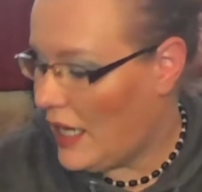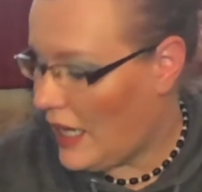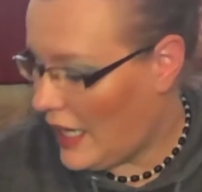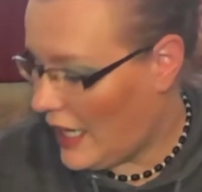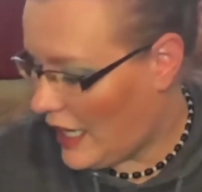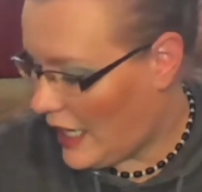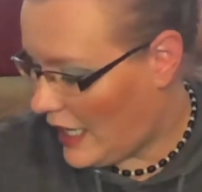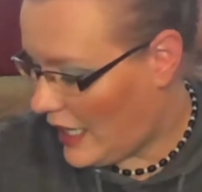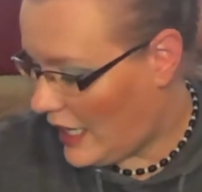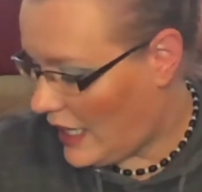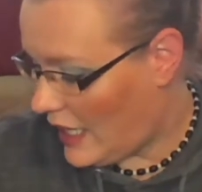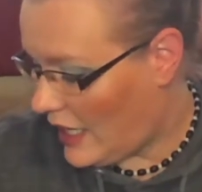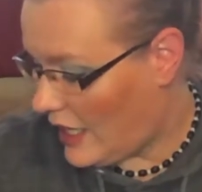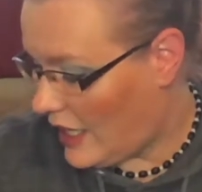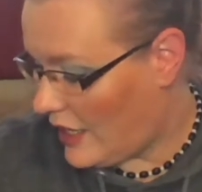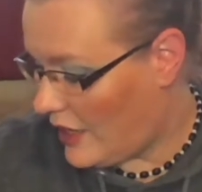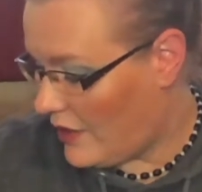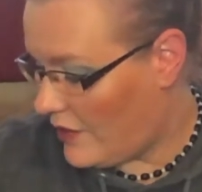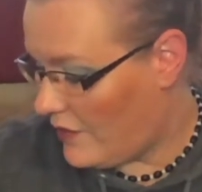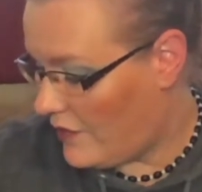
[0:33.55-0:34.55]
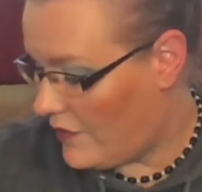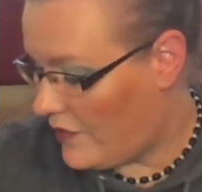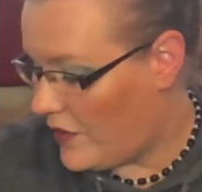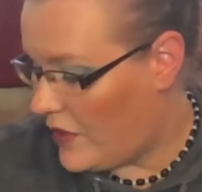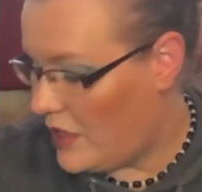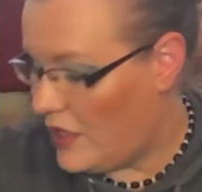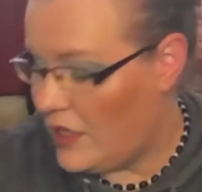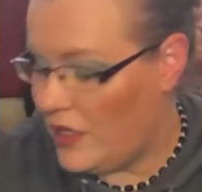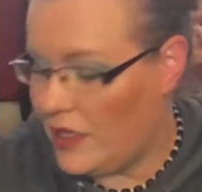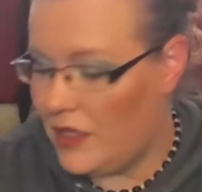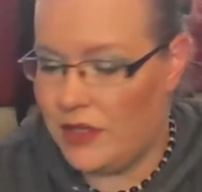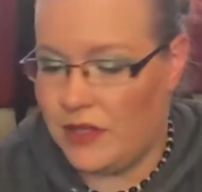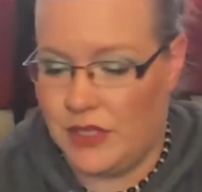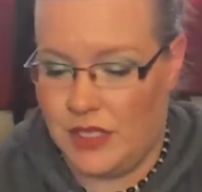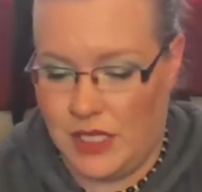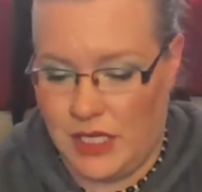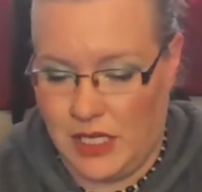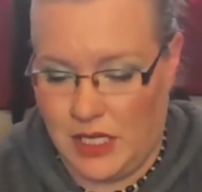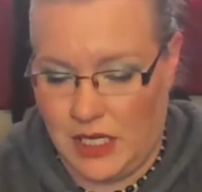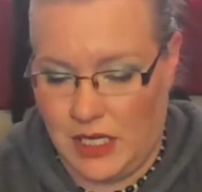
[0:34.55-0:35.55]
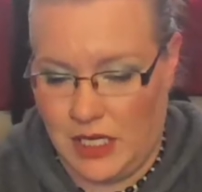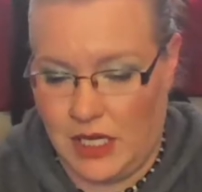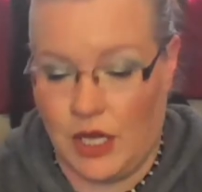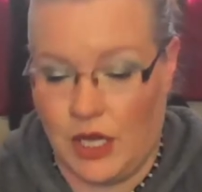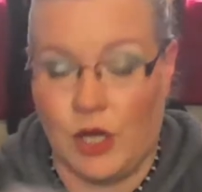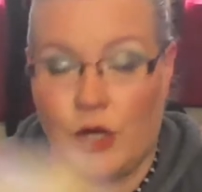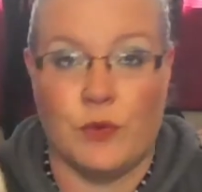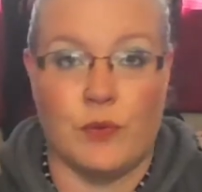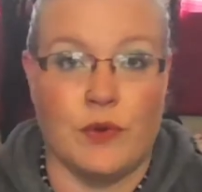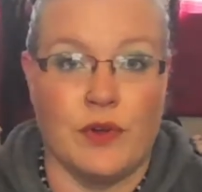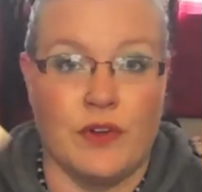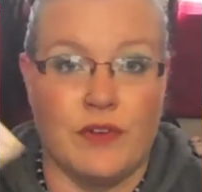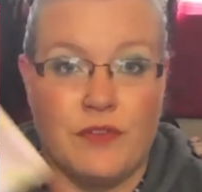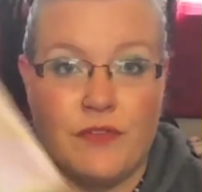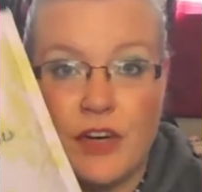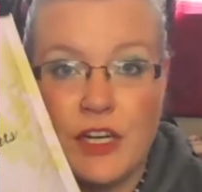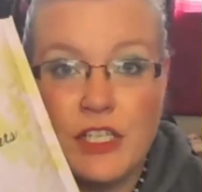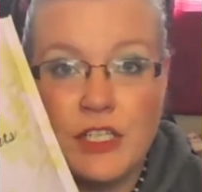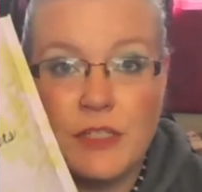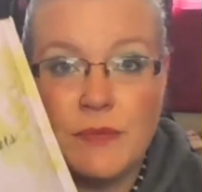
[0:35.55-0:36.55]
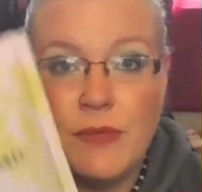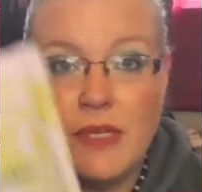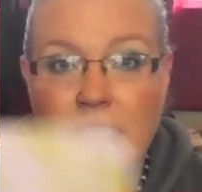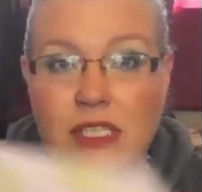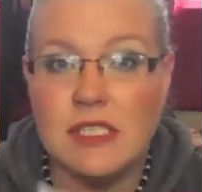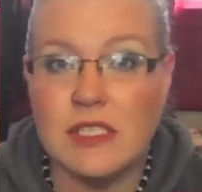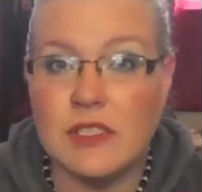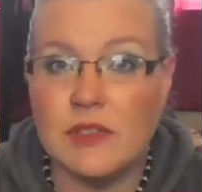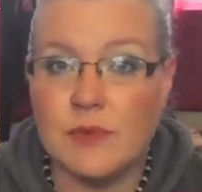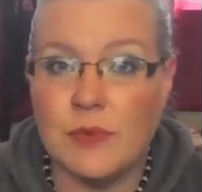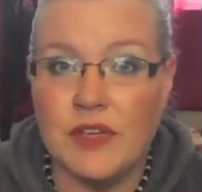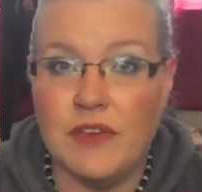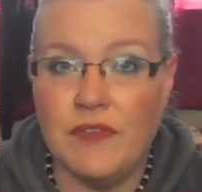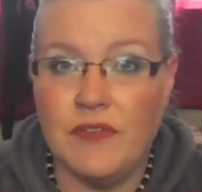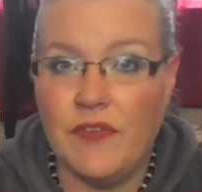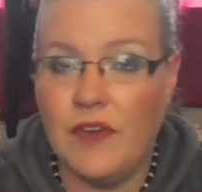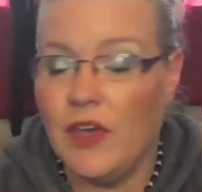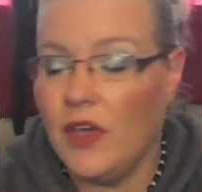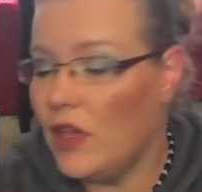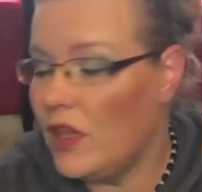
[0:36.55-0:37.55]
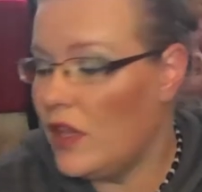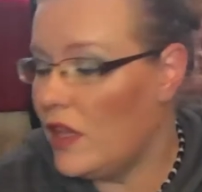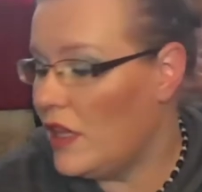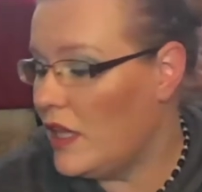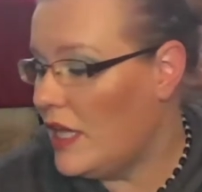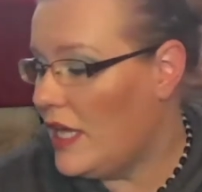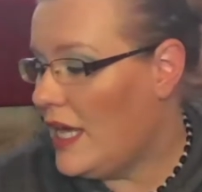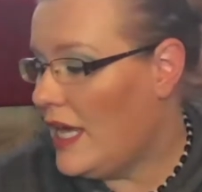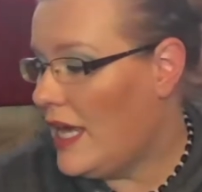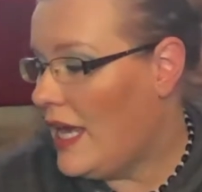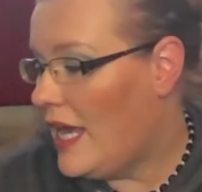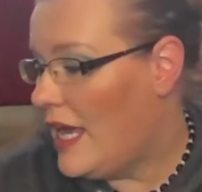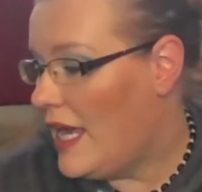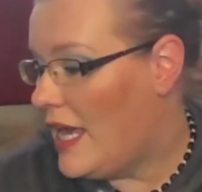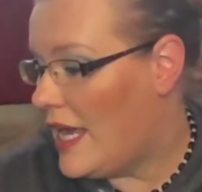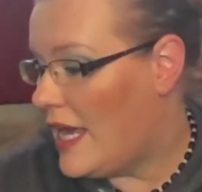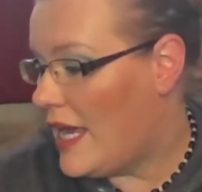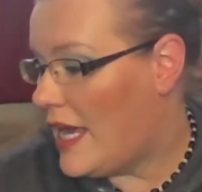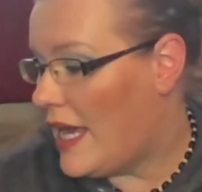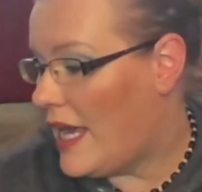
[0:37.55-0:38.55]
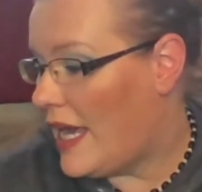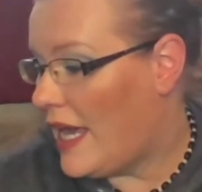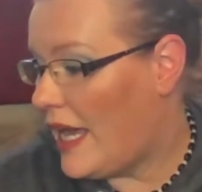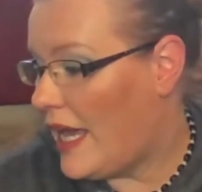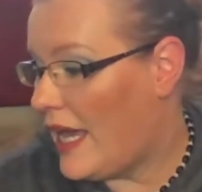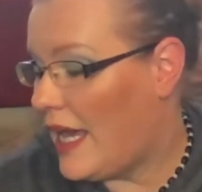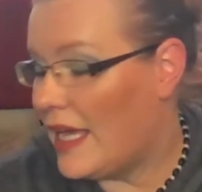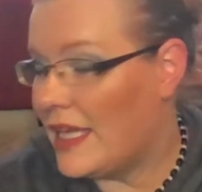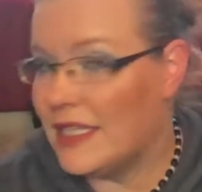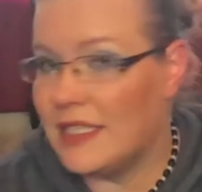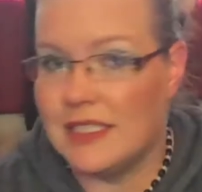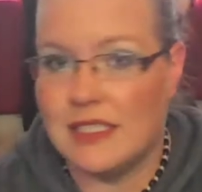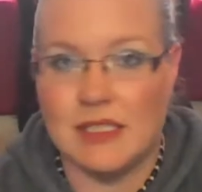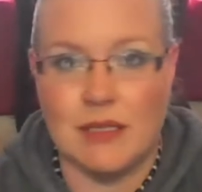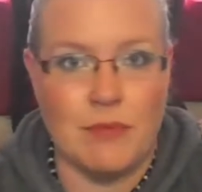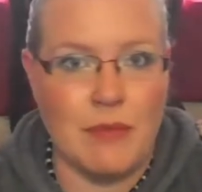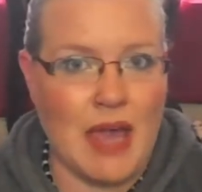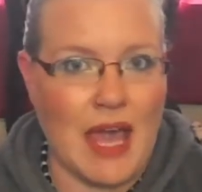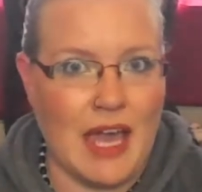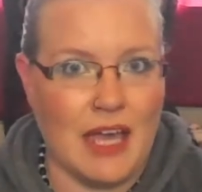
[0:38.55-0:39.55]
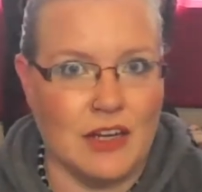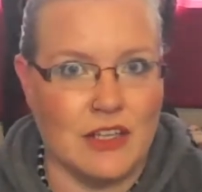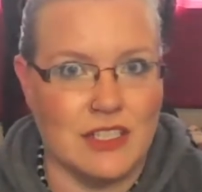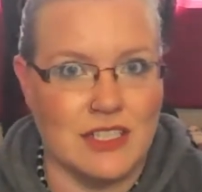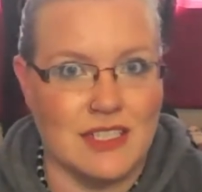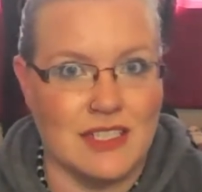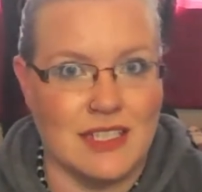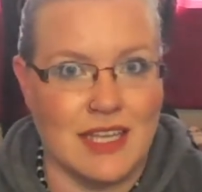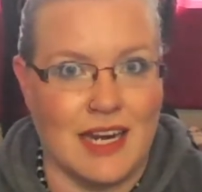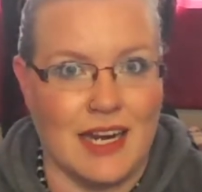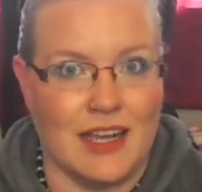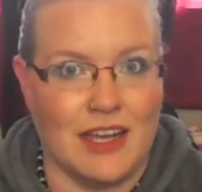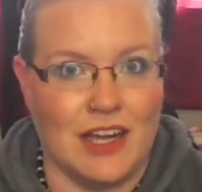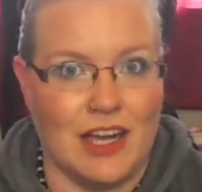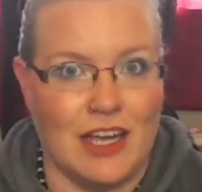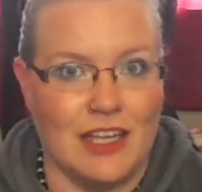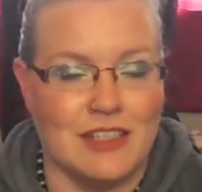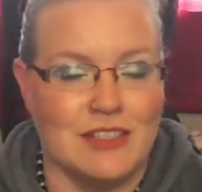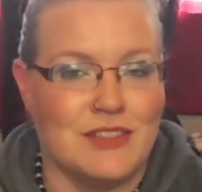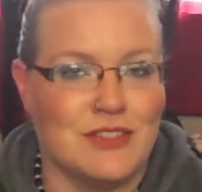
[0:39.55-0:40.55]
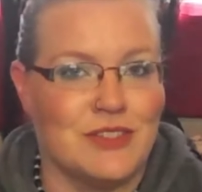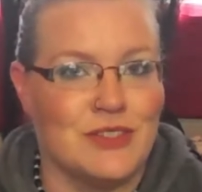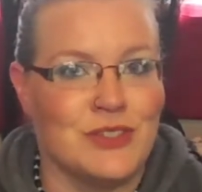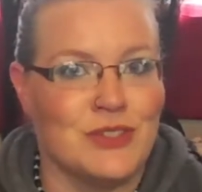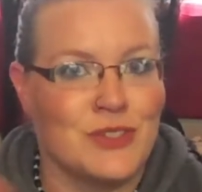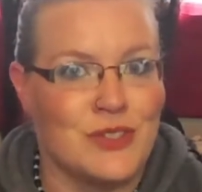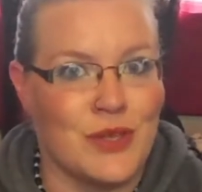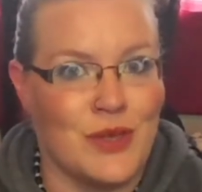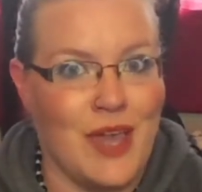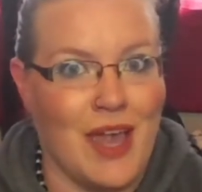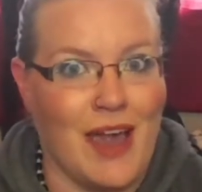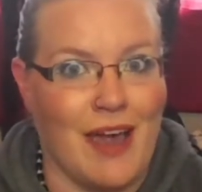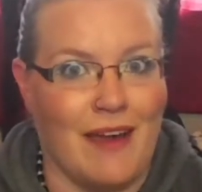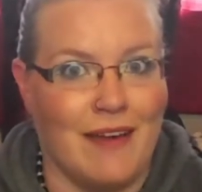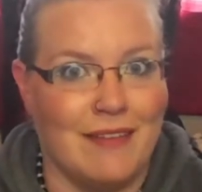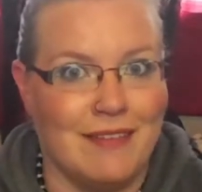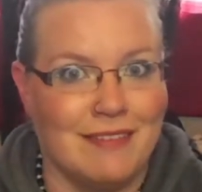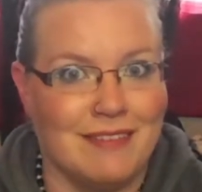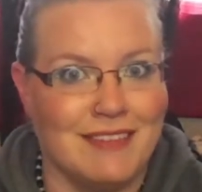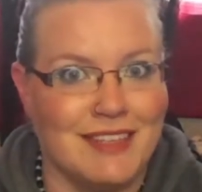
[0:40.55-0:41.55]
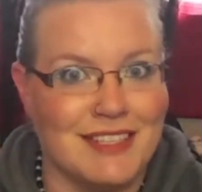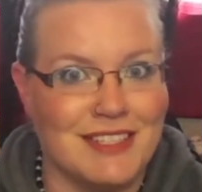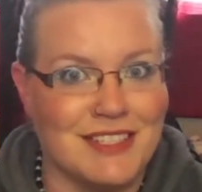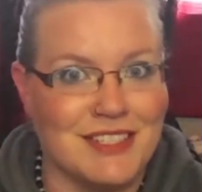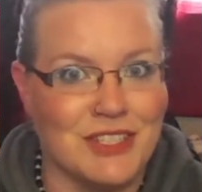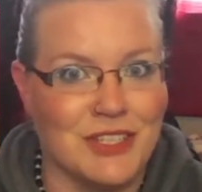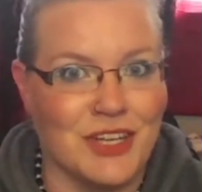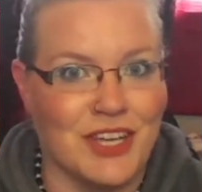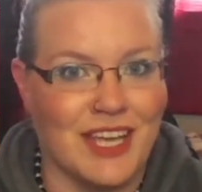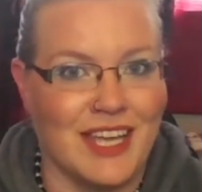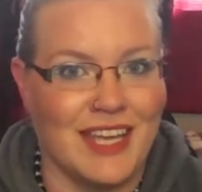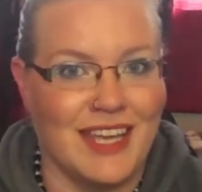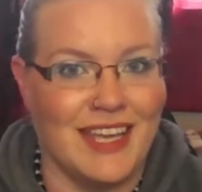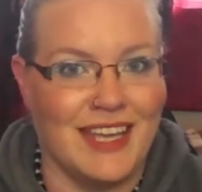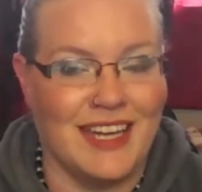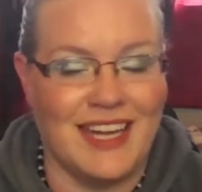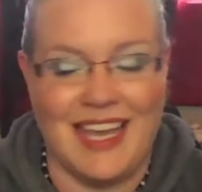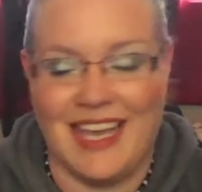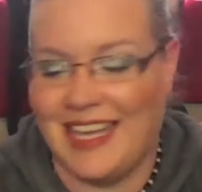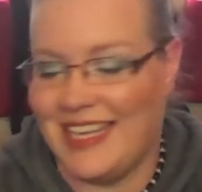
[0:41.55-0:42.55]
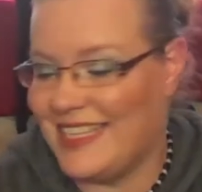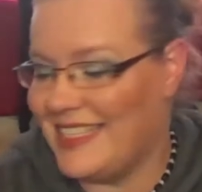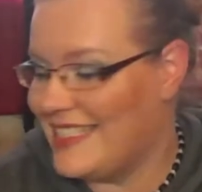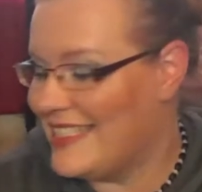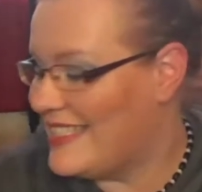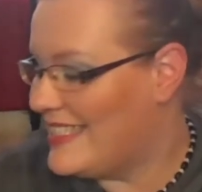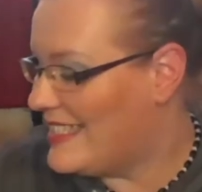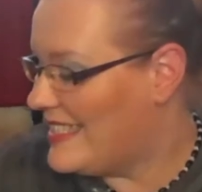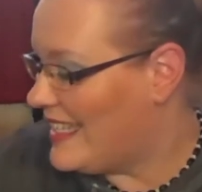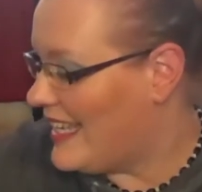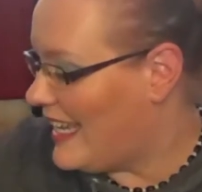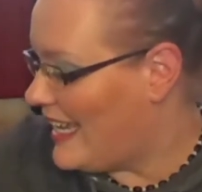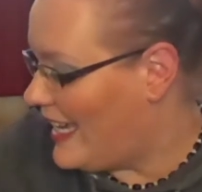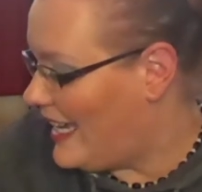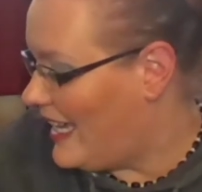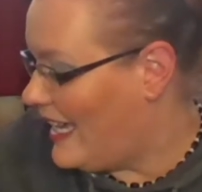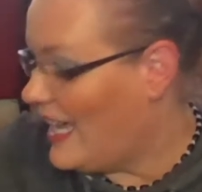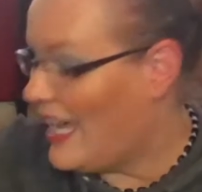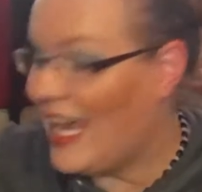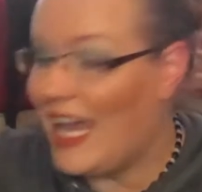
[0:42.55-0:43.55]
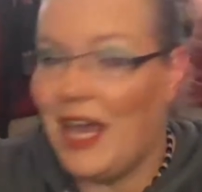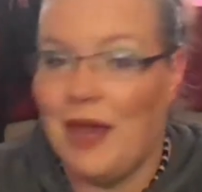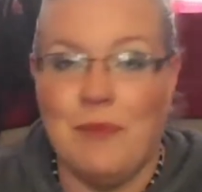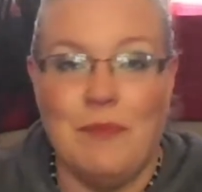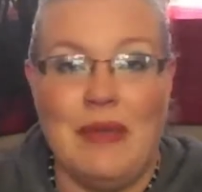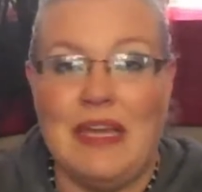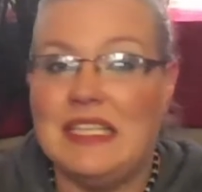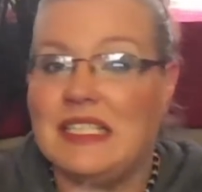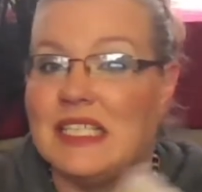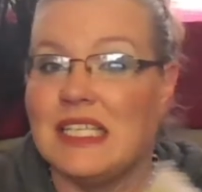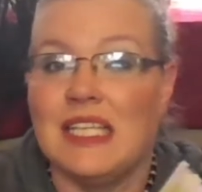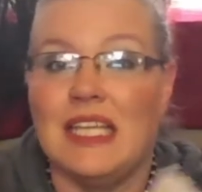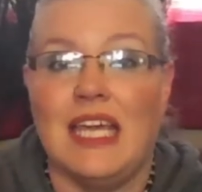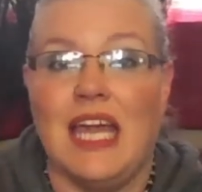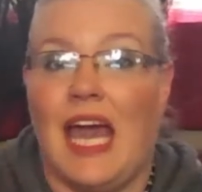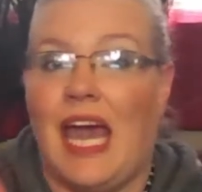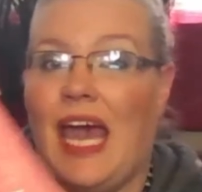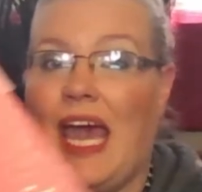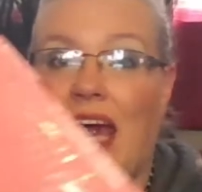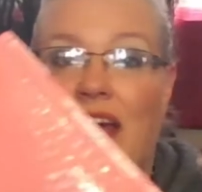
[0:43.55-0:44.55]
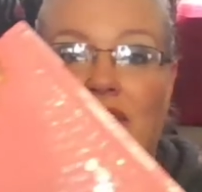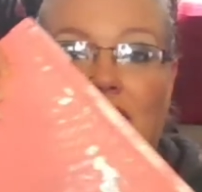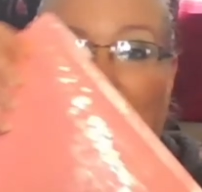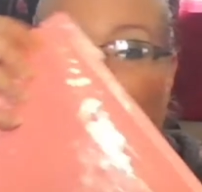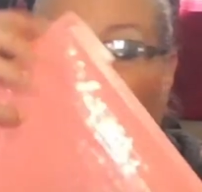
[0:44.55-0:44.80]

I have the refreshments refill and some add-ons that I got. So yeah, let's look in and see. Basically, I have